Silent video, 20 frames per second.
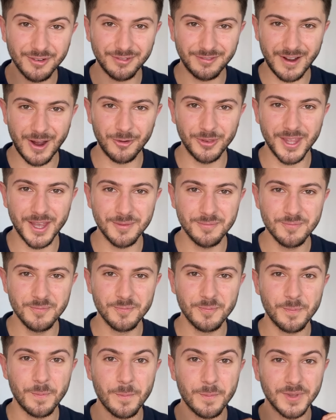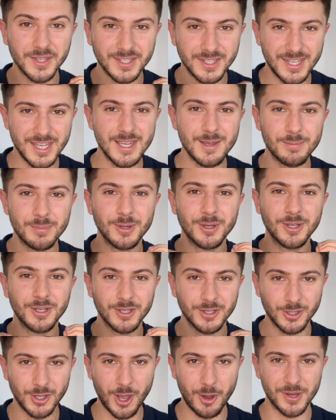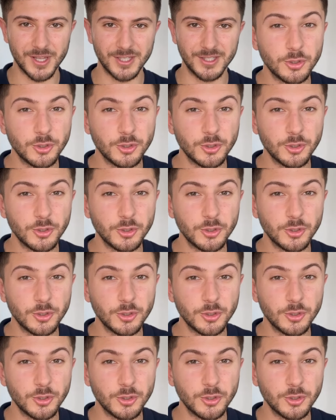found them, keep going.